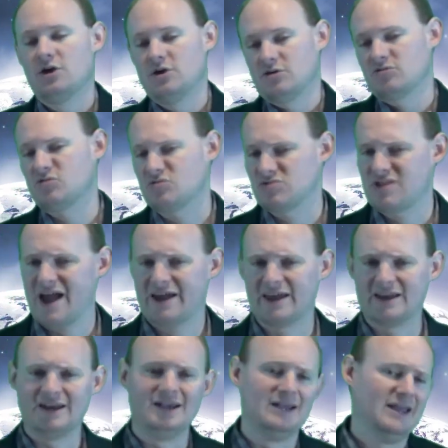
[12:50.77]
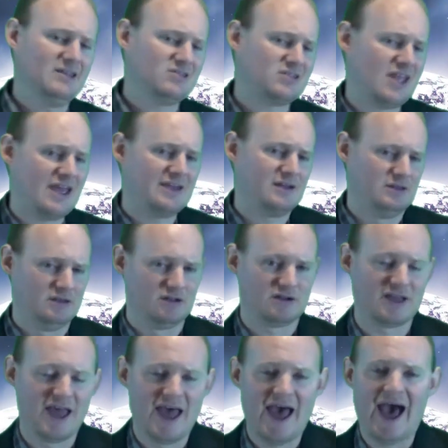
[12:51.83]
So second, let's take a
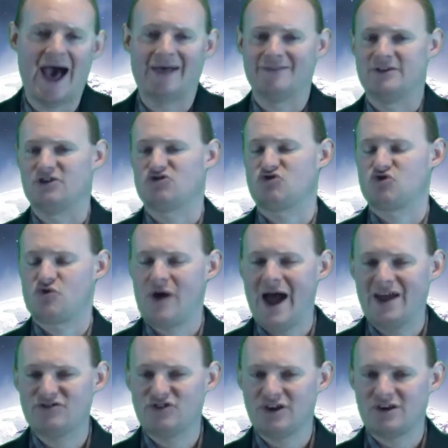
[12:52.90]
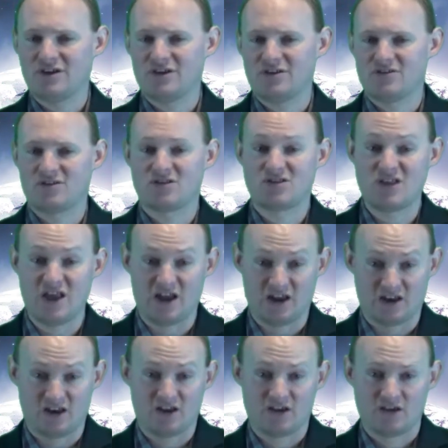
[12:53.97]
look at the tragic
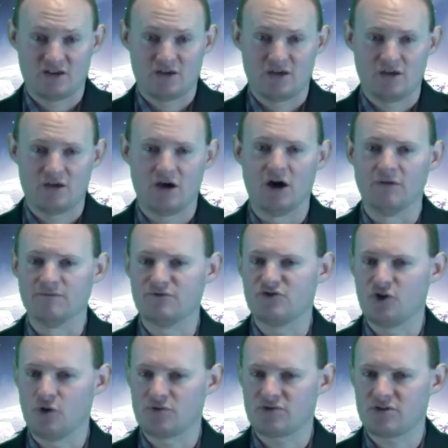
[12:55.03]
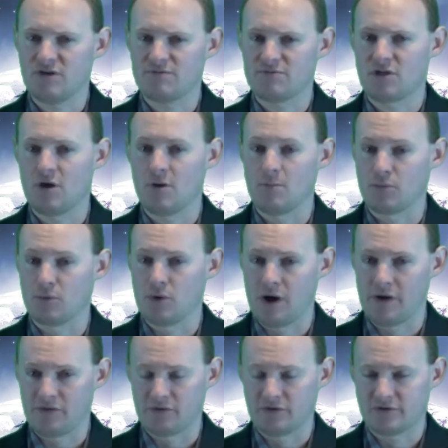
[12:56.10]
sin of Joseph's
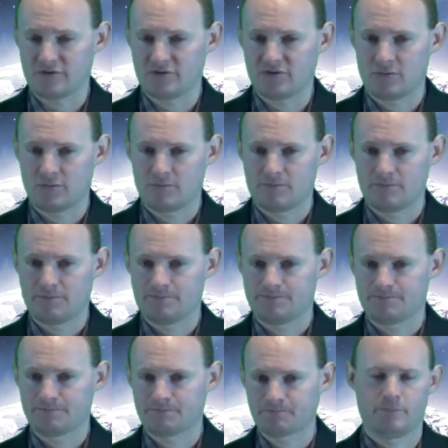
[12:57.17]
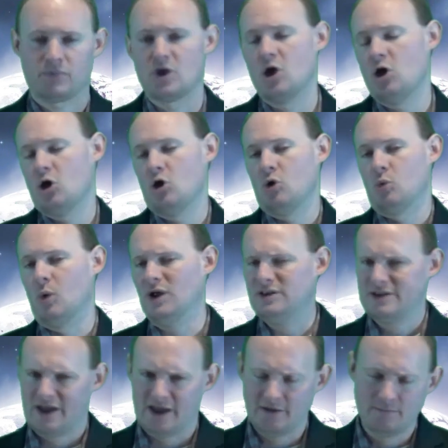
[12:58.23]
brothers. One
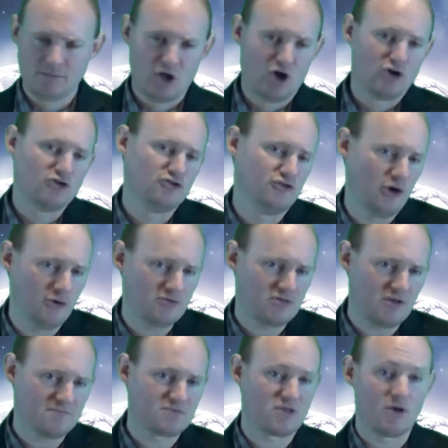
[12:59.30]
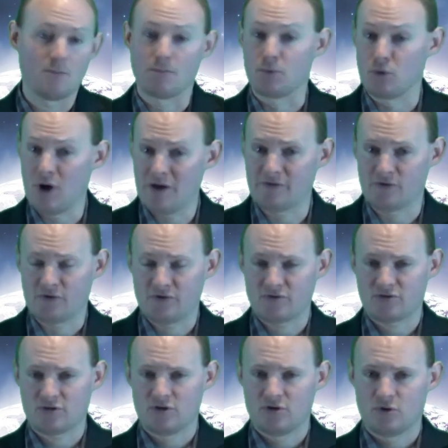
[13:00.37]
day, Joseph's
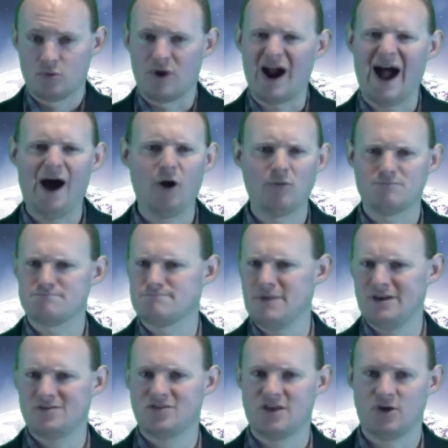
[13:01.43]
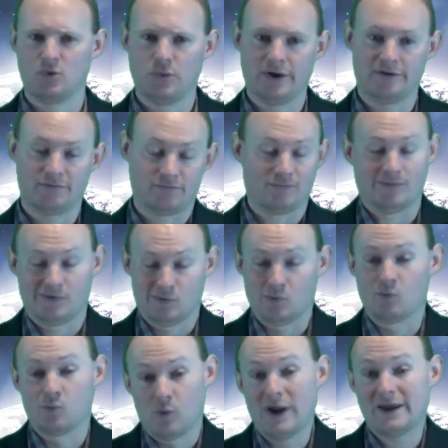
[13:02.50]
brothers were out mixing with
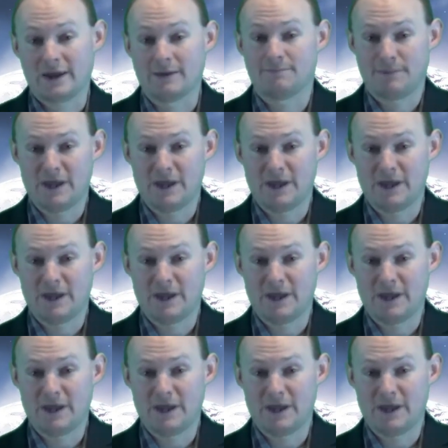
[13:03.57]
wicked